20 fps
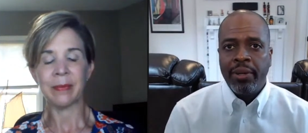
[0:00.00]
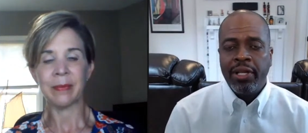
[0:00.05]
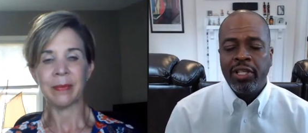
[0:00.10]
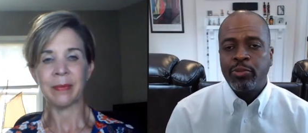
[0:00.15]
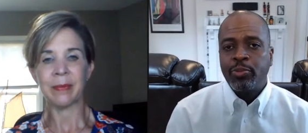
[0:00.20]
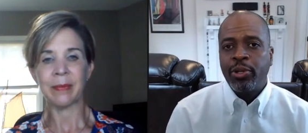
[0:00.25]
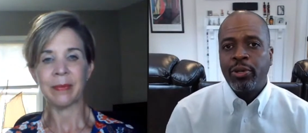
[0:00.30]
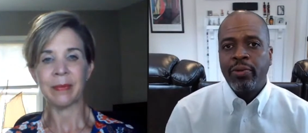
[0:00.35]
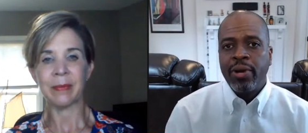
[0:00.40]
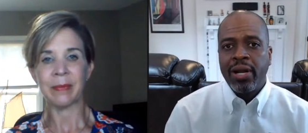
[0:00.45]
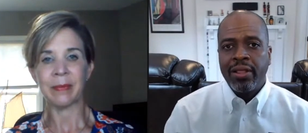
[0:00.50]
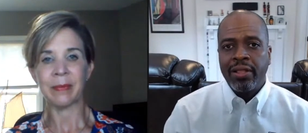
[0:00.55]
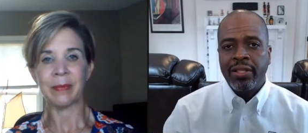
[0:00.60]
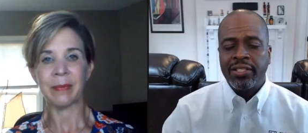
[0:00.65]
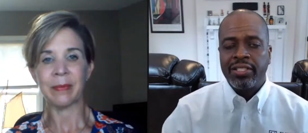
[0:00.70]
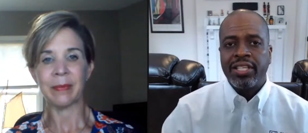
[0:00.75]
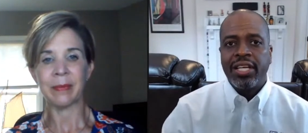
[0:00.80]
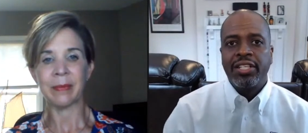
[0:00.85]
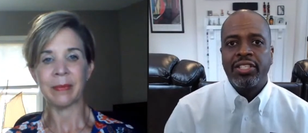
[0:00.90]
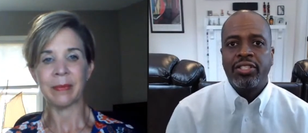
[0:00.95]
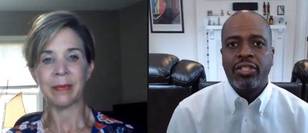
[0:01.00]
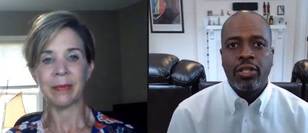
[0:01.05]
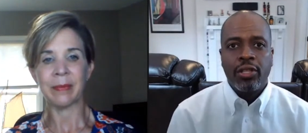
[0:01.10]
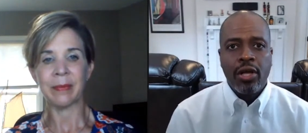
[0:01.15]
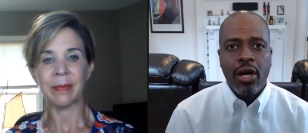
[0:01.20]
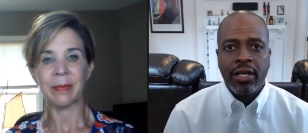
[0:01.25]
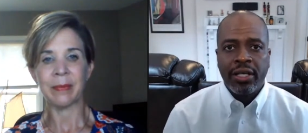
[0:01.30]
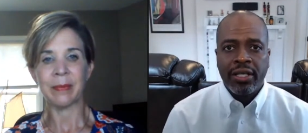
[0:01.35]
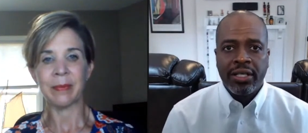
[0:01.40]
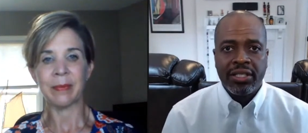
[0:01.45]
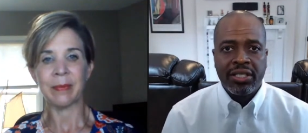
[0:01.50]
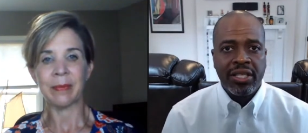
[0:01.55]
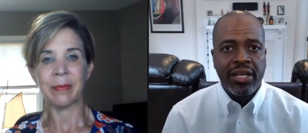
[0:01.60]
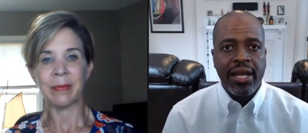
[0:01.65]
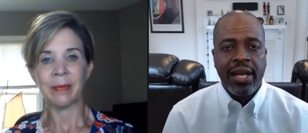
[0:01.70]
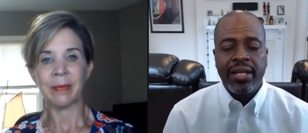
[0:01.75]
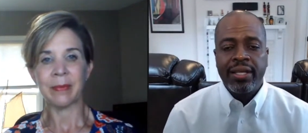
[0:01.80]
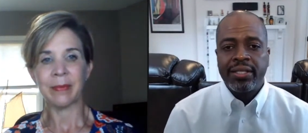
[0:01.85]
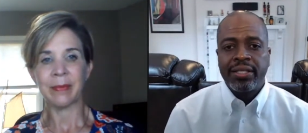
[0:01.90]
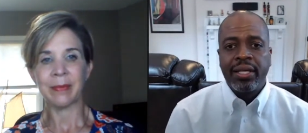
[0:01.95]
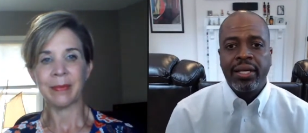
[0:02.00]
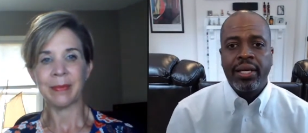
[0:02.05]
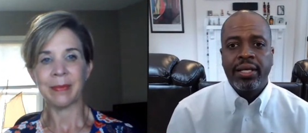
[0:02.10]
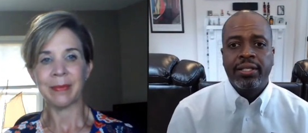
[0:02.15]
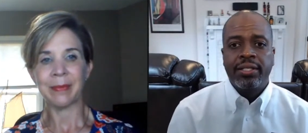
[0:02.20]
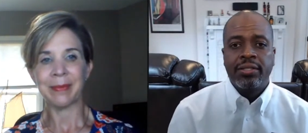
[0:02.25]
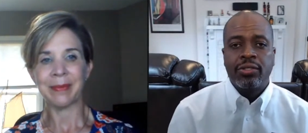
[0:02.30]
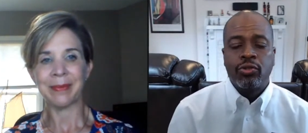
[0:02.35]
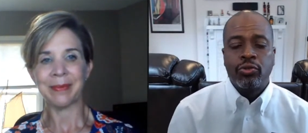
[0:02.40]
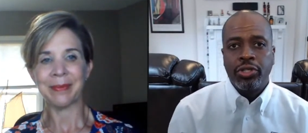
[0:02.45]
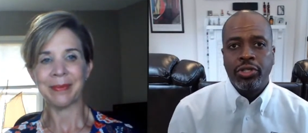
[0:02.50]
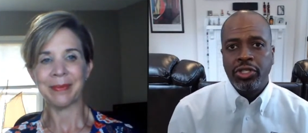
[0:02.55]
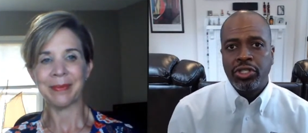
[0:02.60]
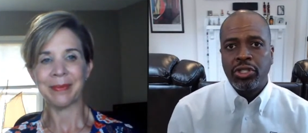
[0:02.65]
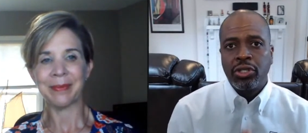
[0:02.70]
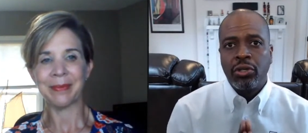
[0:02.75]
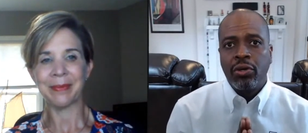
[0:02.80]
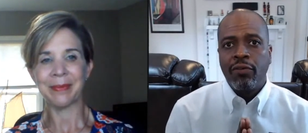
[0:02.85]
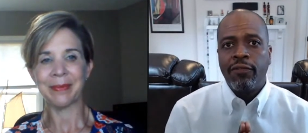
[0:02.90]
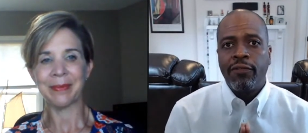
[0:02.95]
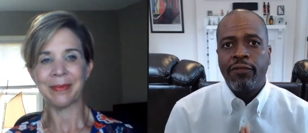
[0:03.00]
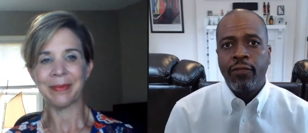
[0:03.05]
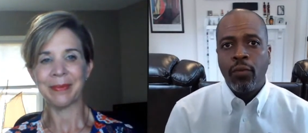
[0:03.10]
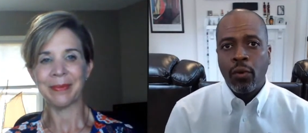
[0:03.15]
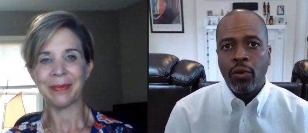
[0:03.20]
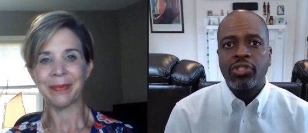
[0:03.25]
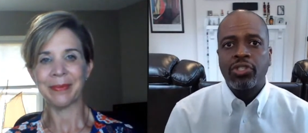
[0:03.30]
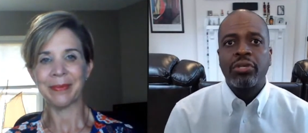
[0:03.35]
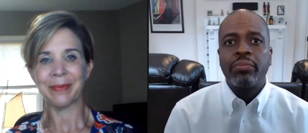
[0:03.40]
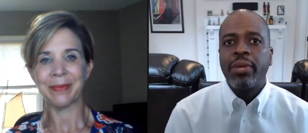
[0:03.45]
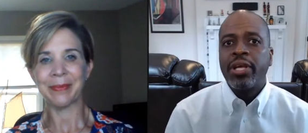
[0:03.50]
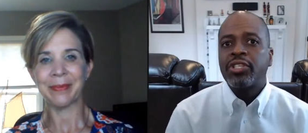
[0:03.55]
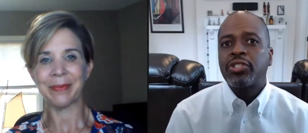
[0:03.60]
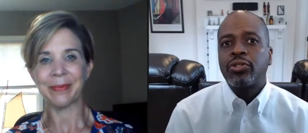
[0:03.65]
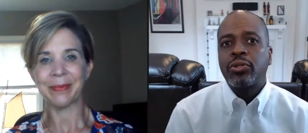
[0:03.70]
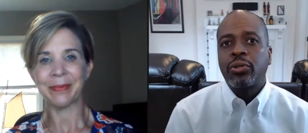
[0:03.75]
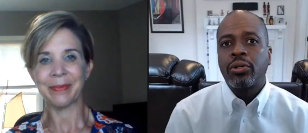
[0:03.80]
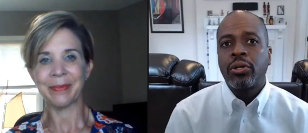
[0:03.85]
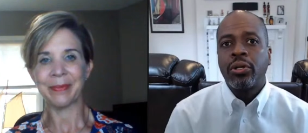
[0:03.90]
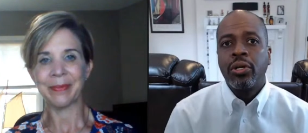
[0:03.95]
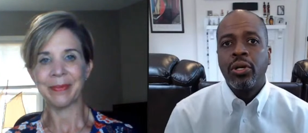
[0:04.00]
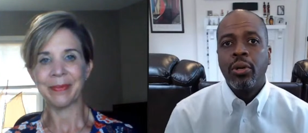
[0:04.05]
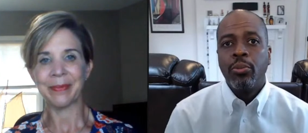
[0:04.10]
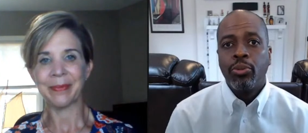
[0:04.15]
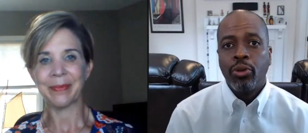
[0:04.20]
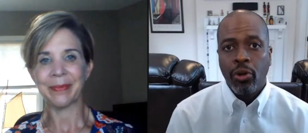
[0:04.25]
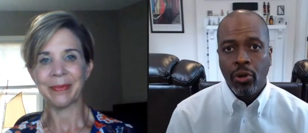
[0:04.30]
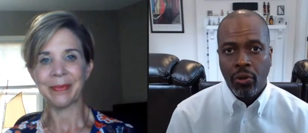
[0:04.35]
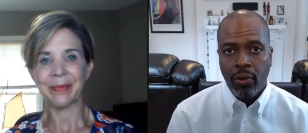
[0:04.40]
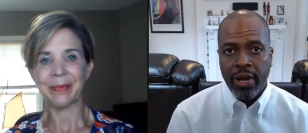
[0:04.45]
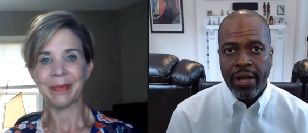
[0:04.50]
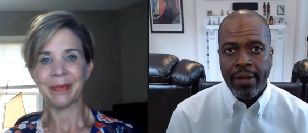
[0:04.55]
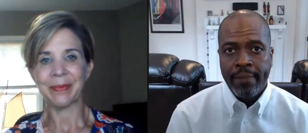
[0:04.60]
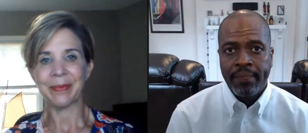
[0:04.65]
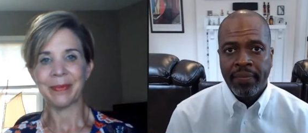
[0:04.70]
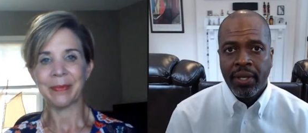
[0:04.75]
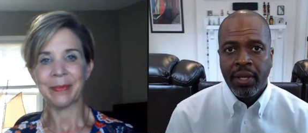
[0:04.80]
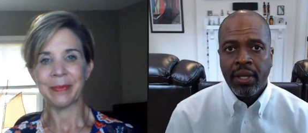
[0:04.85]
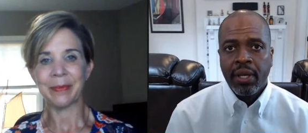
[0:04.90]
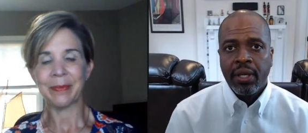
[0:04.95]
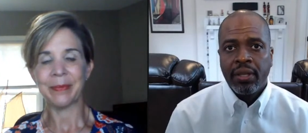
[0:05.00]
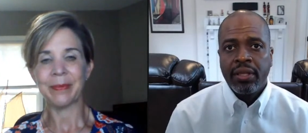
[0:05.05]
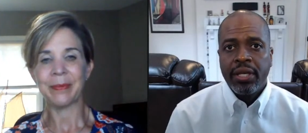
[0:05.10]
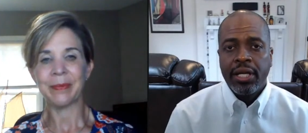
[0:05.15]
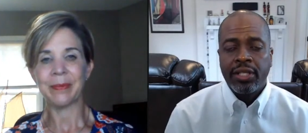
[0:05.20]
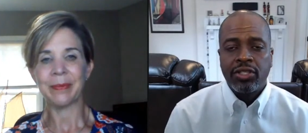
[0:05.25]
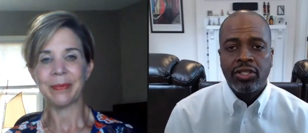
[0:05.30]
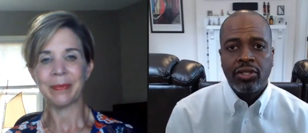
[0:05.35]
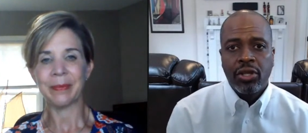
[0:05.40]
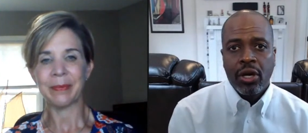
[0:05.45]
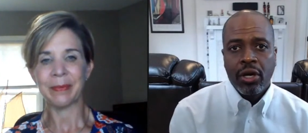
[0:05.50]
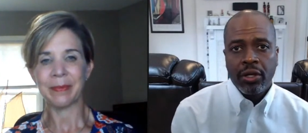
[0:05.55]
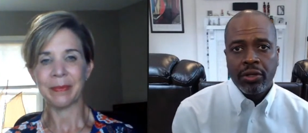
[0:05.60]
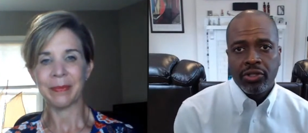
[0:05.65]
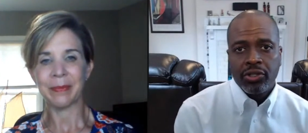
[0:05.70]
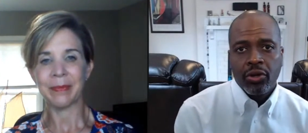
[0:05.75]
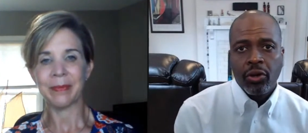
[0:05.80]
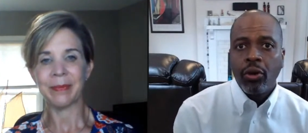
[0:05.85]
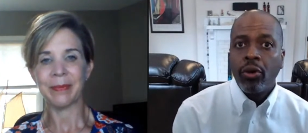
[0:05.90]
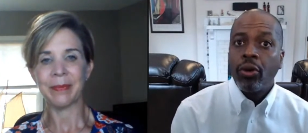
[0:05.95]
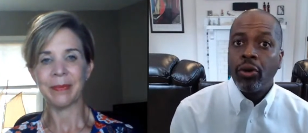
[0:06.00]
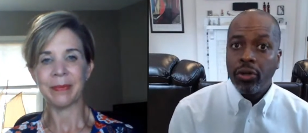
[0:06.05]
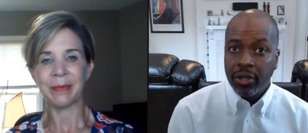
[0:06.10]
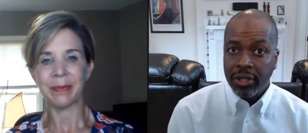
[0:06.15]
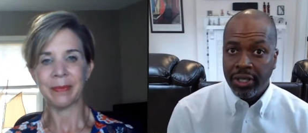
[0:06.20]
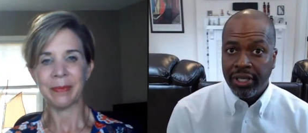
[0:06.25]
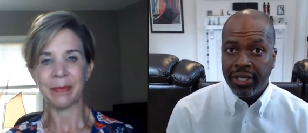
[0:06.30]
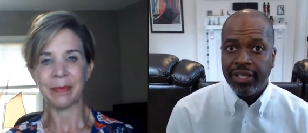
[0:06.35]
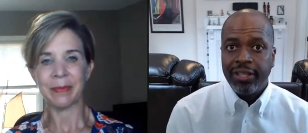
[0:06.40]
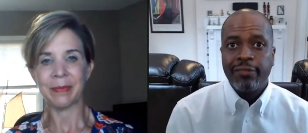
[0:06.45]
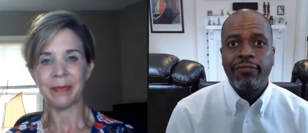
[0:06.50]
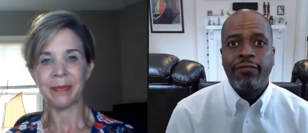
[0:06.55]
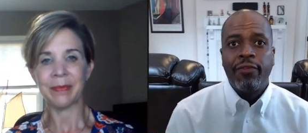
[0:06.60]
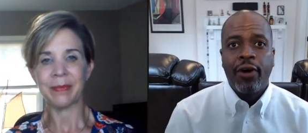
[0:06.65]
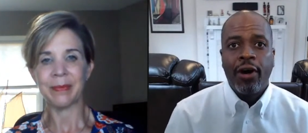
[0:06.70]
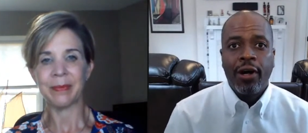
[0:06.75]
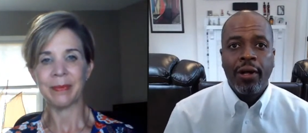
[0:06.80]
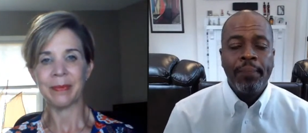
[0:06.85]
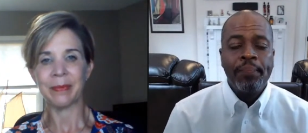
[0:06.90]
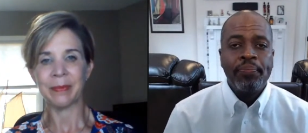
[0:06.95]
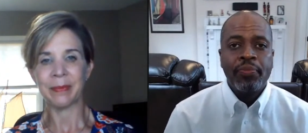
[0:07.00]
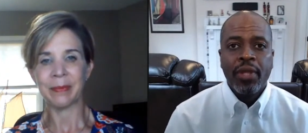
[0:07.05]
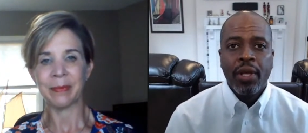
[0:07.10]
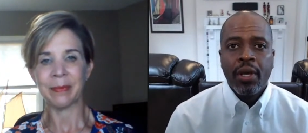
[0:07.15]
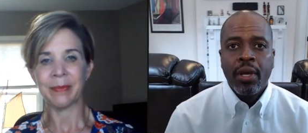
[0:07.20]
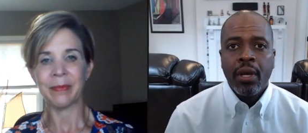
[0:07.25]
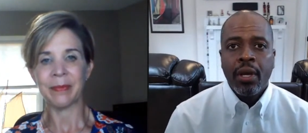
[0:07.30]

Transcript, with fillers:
Speaker 1: It's been around in the States the longest, and that is a traditional four semester program that starts early in the fall.